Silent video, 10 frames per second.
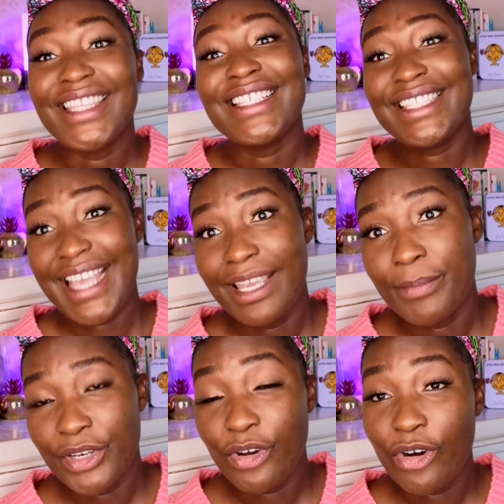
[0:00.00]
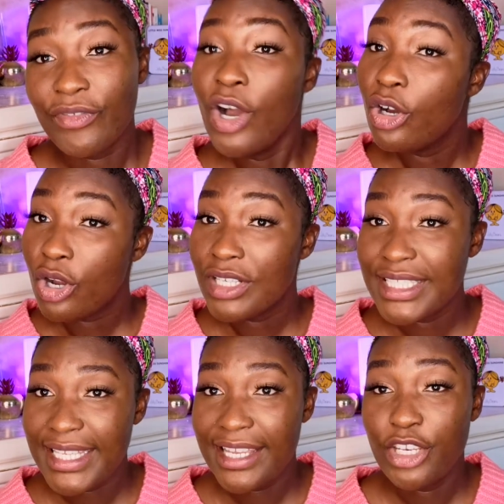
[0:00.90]
the statement of,
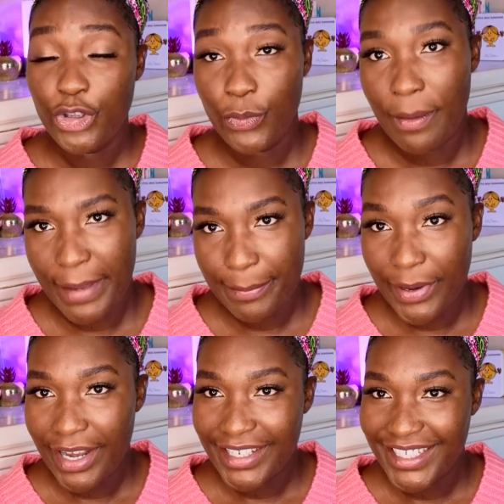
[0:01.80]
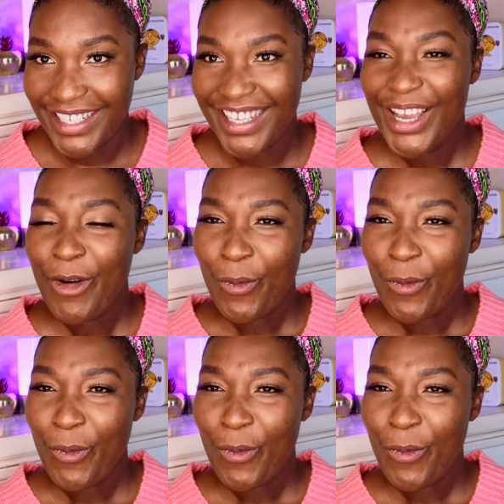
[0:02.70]
God said you are my partner.